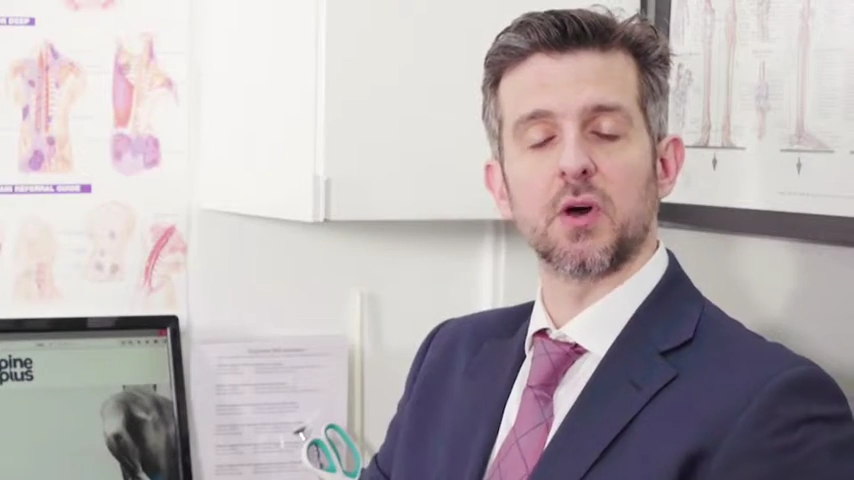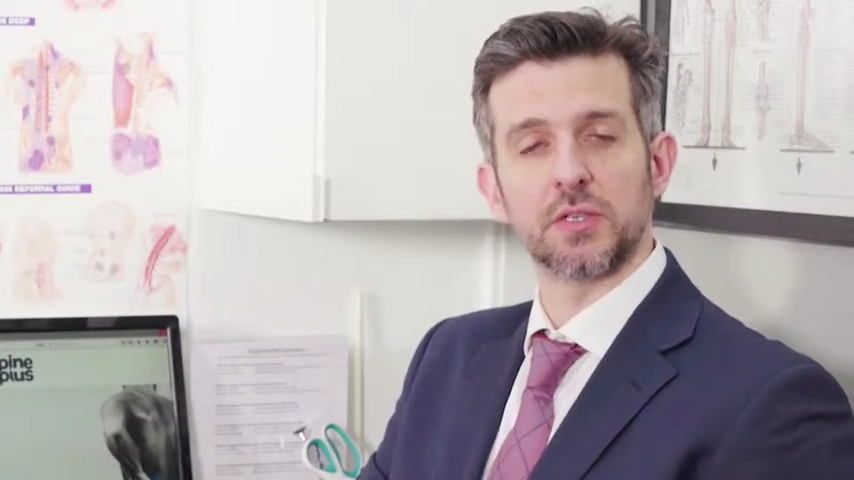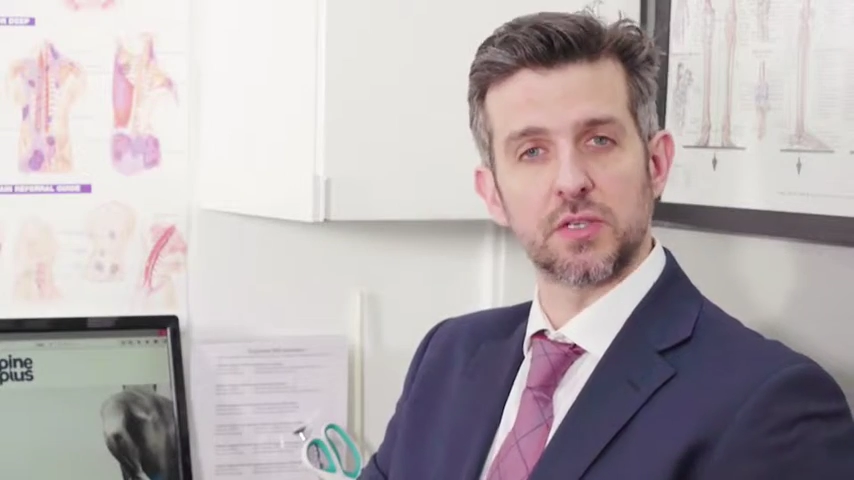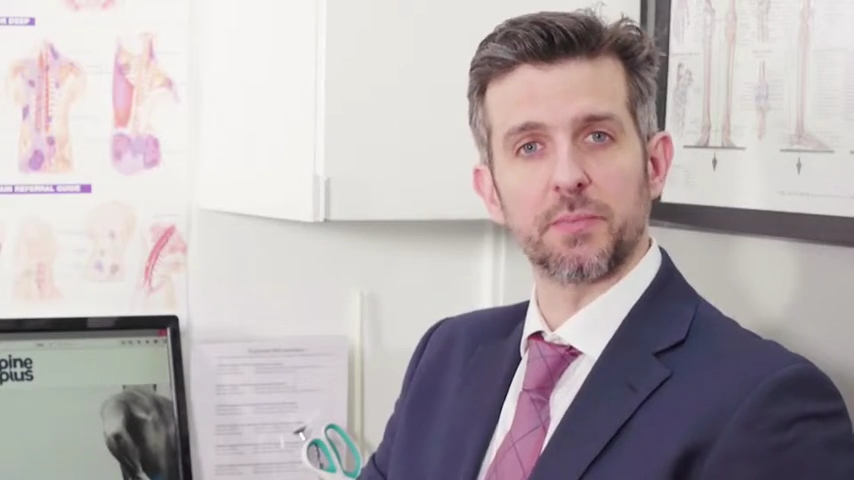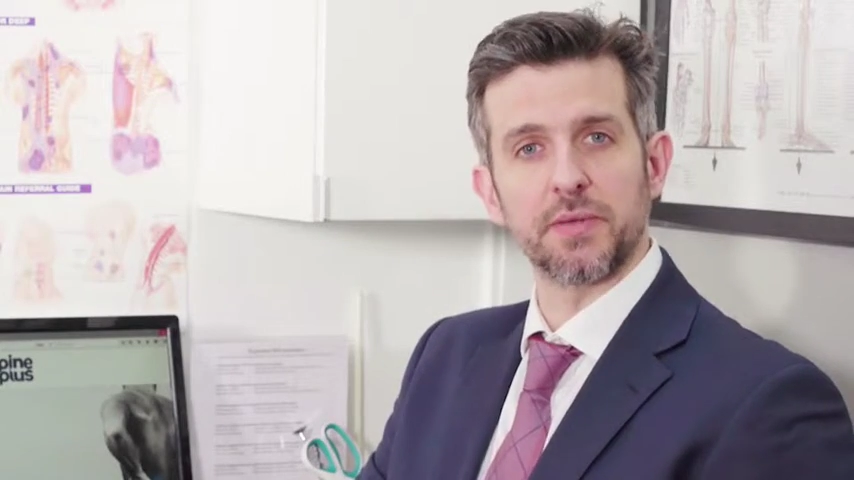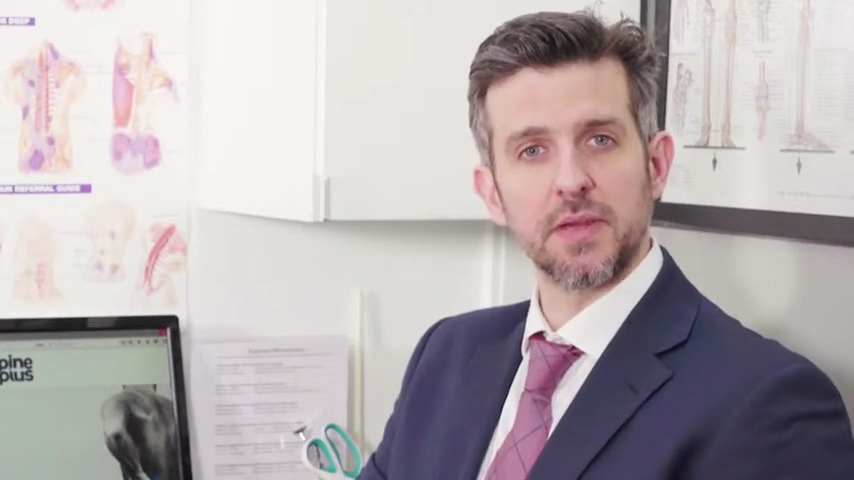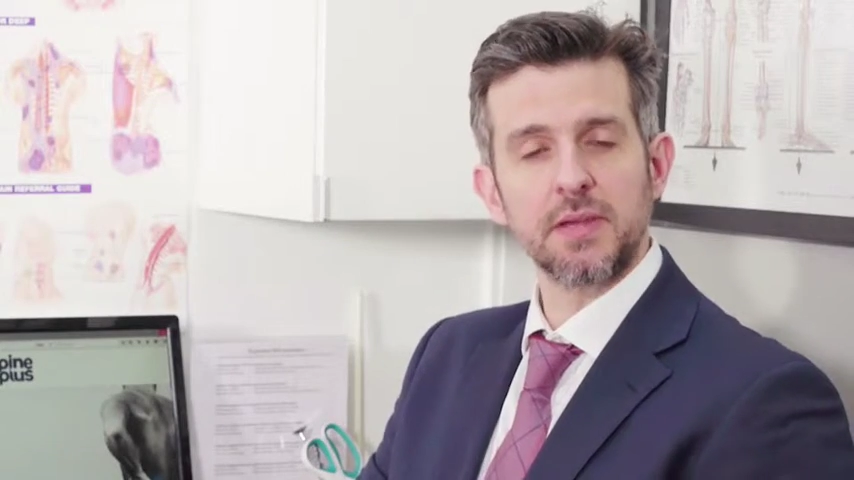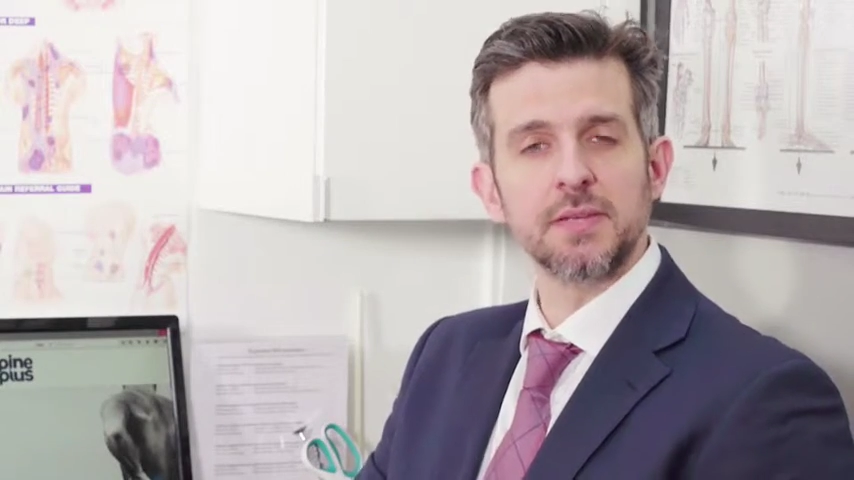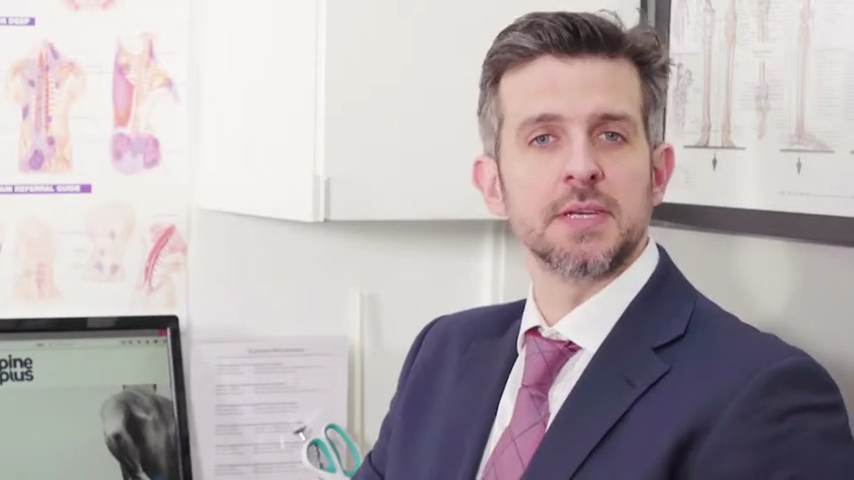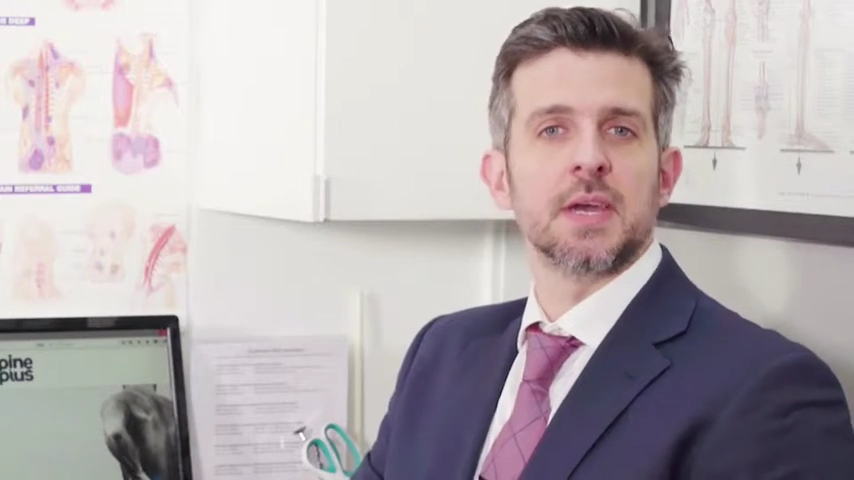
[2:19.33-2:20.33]

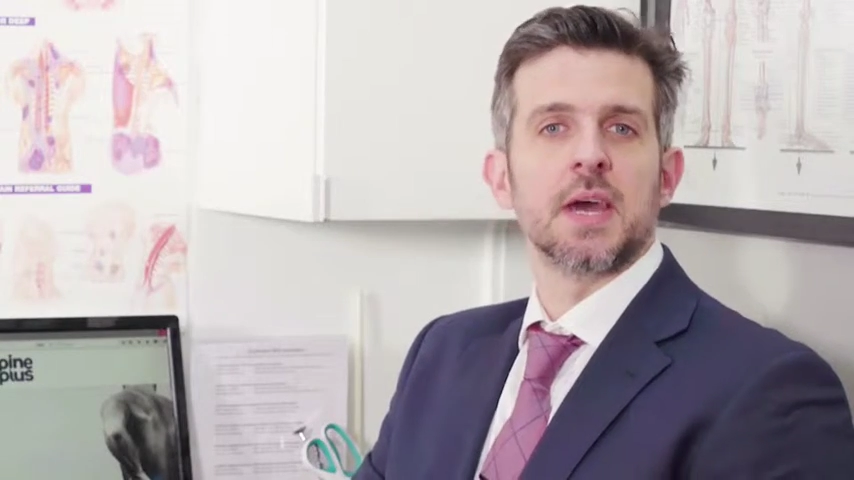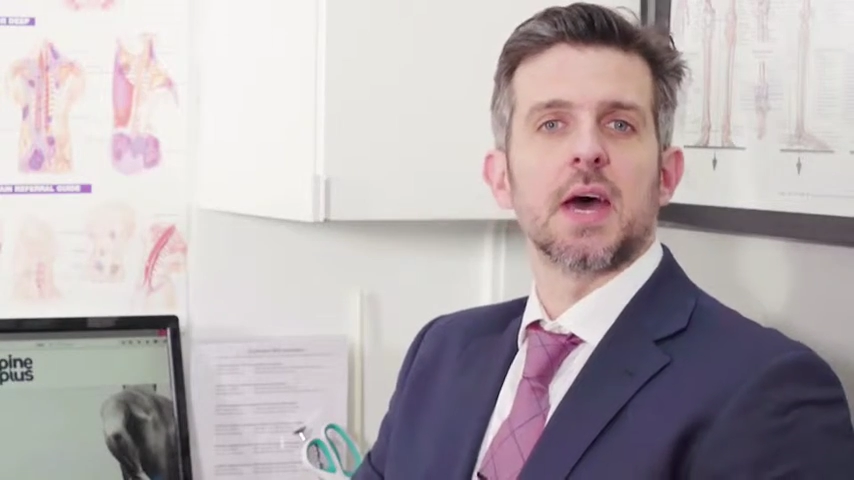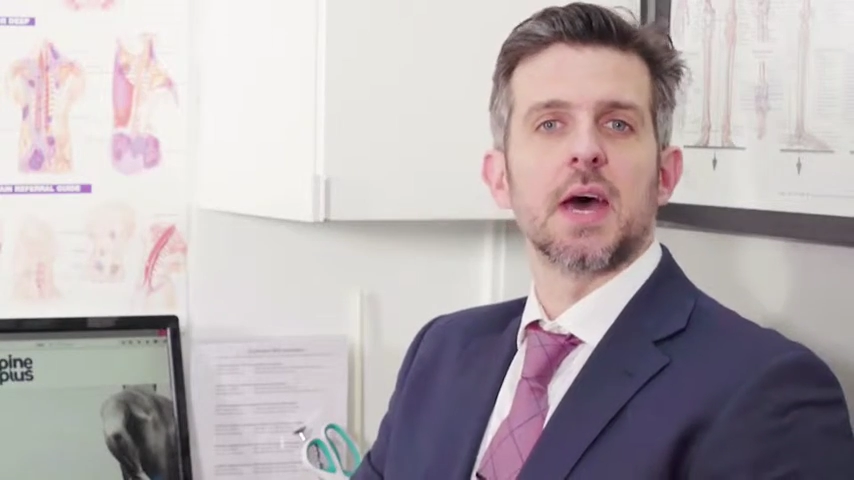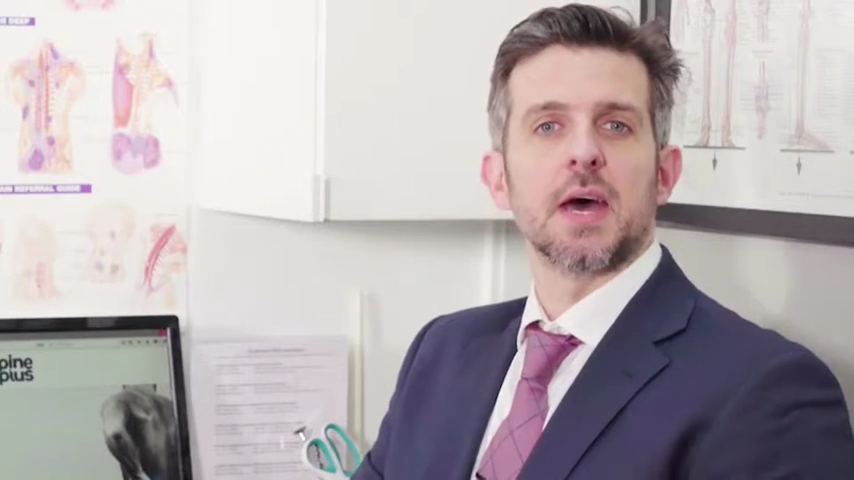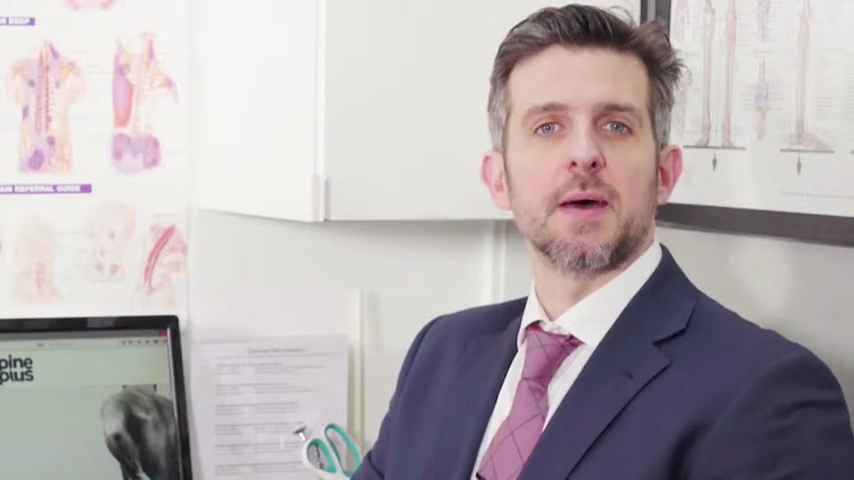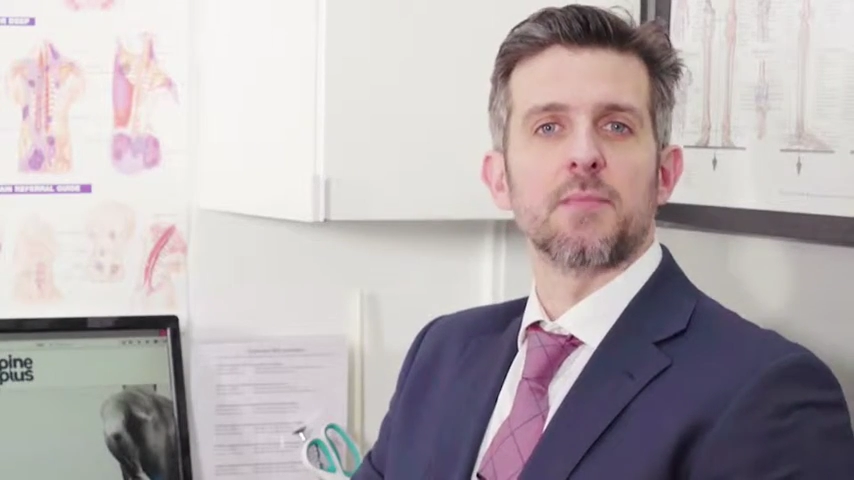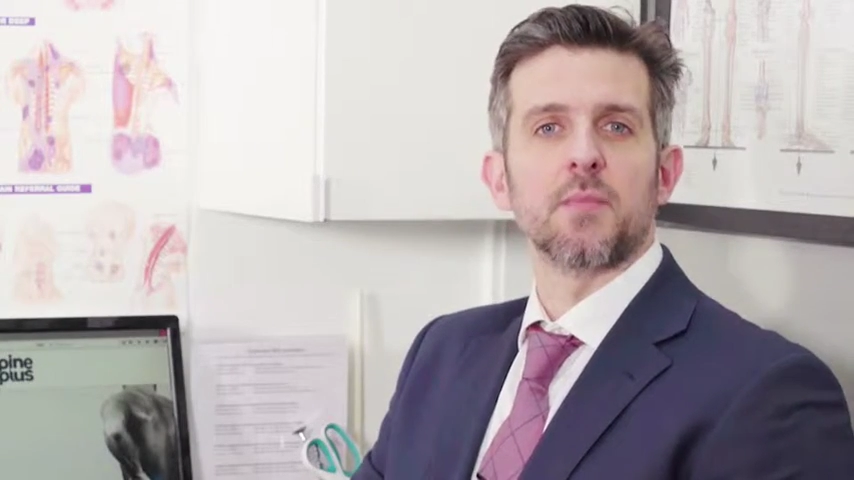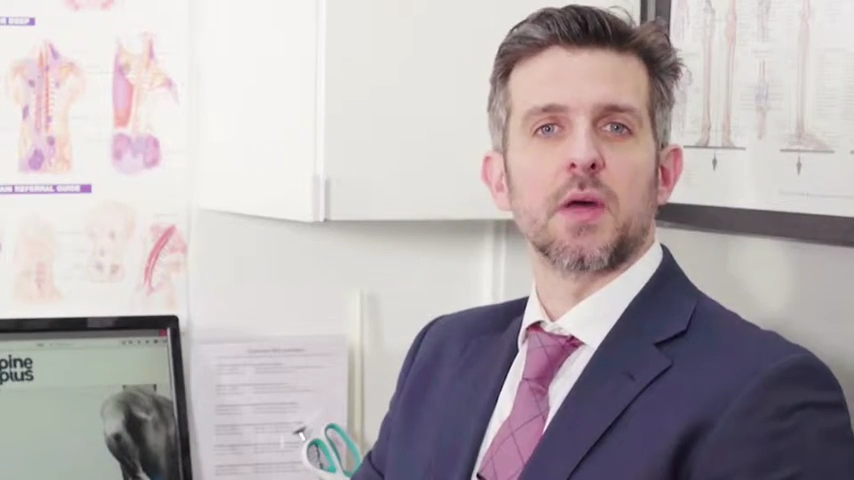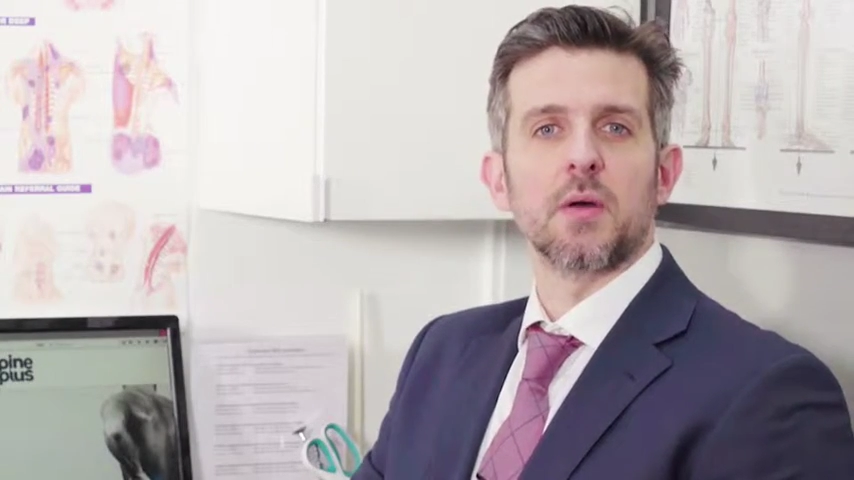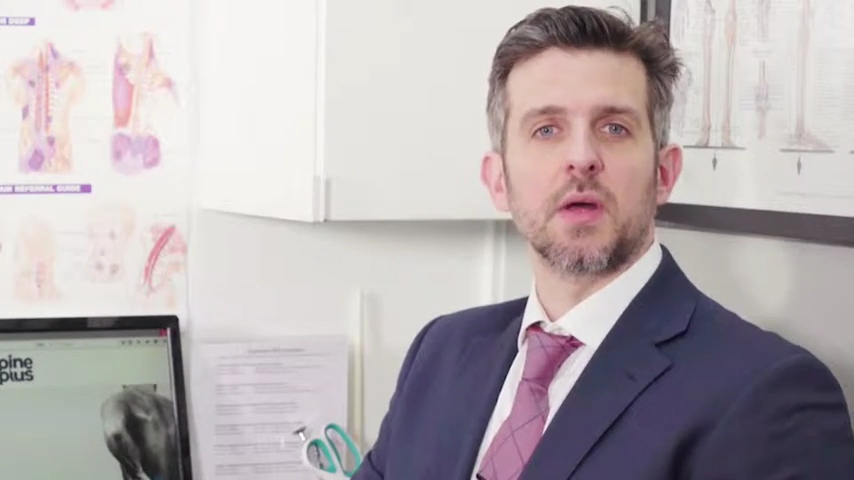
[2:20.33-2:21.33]
osteopathy,
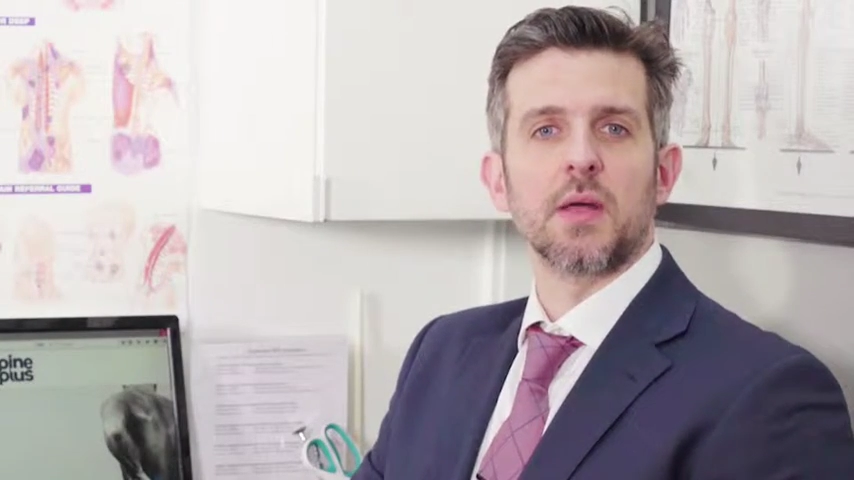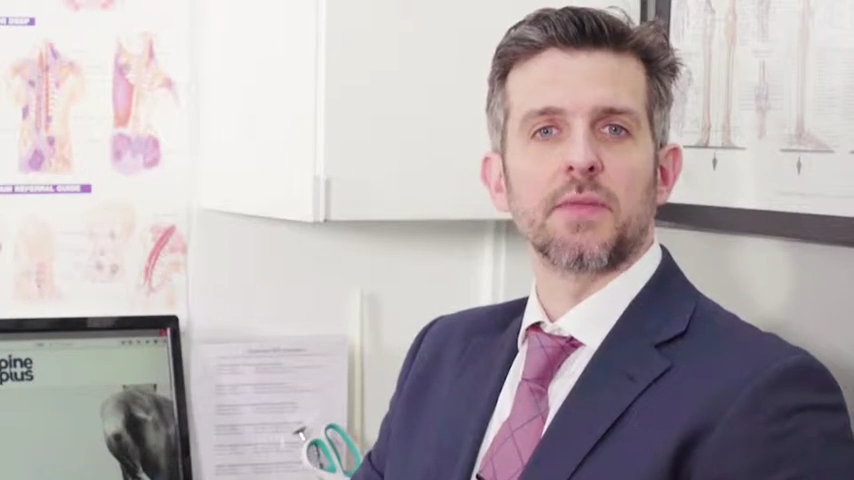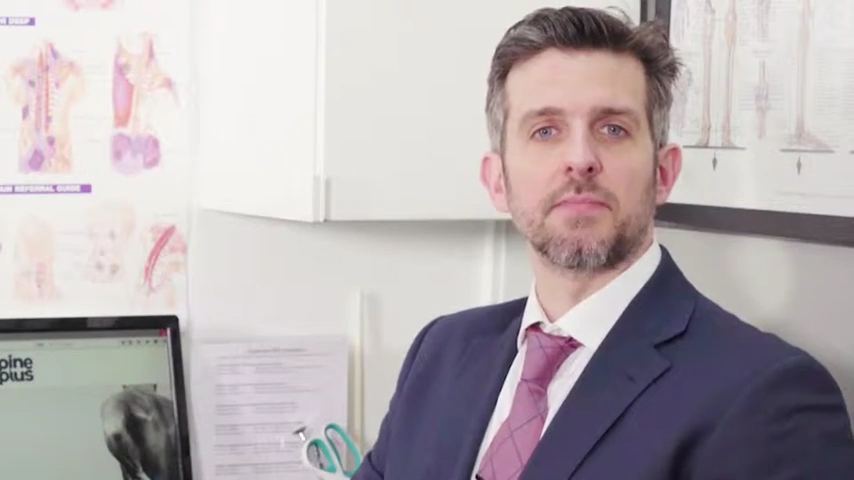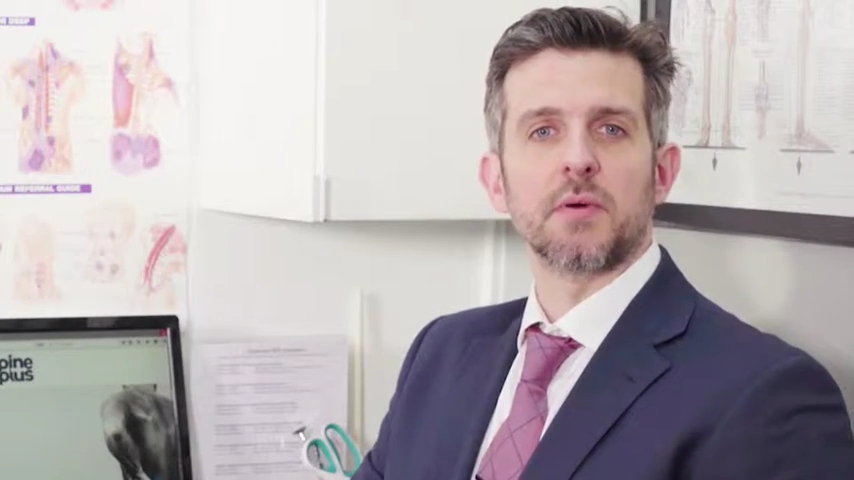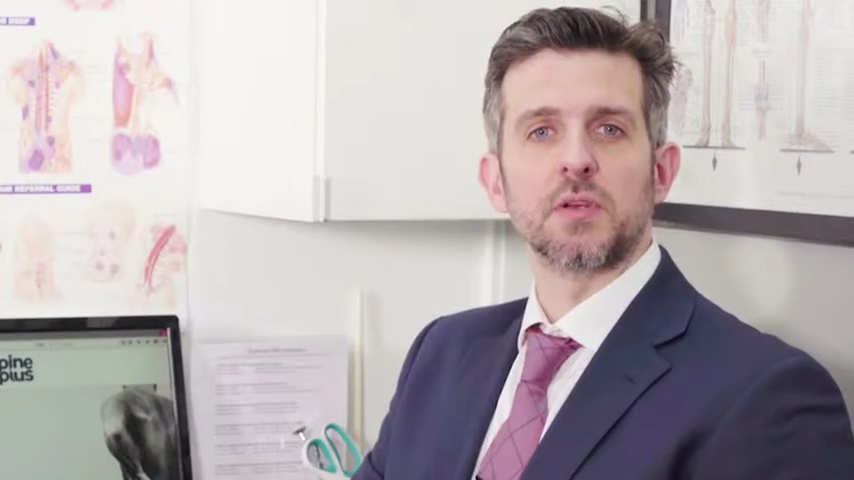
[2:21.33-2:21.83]
and